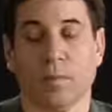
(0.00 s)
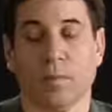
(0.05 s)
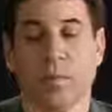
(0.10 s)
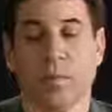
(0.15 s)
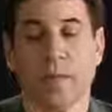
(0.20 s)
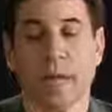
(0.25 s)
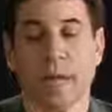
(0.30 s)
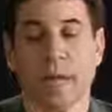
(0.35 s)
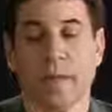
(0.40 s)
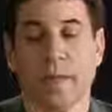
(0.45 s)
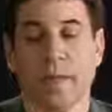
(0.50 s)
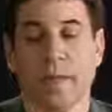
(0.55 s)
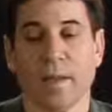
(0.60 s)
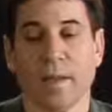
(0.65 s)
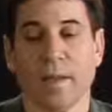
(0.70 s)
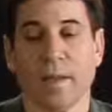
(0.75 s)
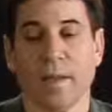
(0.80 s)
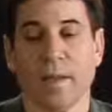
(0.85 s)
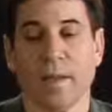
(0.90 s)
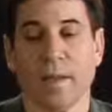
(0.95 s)
that
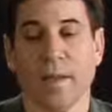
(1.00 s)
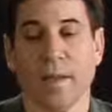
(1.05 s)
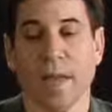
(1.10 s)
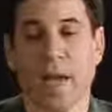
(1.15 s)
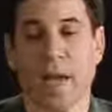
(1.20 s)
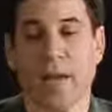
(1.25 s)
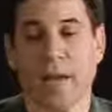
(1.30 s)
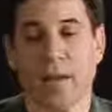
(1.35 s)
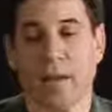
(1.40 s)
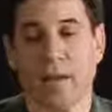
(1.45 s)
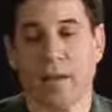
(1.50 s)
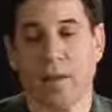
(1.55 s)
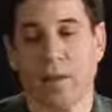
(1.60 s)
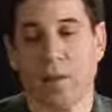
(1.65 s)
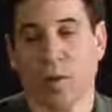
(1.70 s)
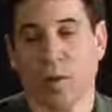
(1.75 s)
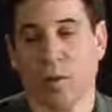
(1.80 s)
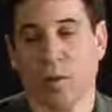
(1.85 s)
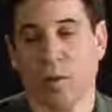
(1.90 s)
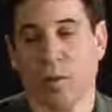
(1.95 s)

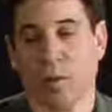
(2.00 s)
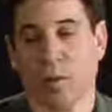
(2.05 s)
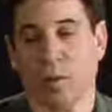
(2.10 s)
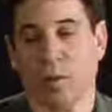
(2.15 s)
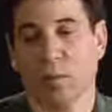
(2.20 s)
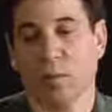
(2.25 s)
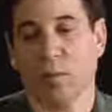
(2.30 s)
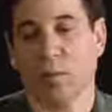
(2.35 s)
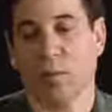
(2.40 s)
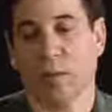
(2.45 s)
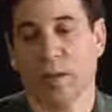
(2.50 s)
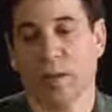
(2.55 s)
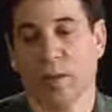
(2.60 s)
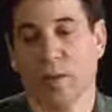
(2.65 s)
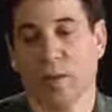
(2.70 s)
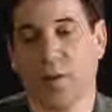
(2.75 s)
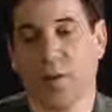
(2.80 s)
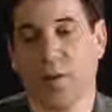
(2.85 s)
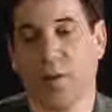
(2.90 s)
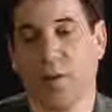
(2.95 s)
total
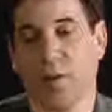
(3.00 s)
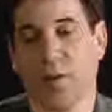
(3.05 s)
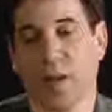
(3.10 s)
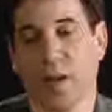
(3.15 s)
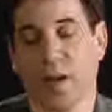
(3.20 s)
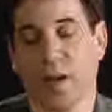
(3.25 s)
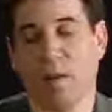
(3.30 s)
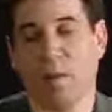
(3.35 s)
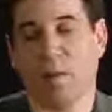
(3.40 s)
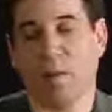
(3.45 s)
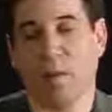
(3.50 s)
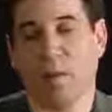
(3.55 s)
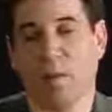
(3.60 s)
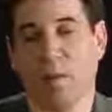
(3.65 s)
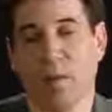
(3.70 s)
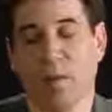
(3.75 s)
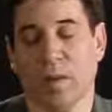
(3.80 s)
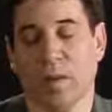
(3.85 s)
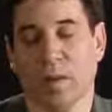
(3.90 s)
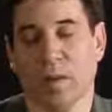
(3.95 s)
picture is how
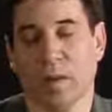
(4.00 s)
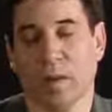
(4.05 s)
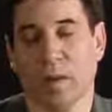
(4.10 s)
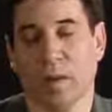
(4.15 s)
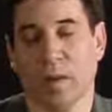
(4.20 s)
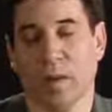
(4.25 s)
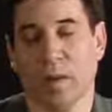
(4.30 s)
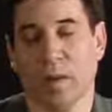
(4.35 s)
one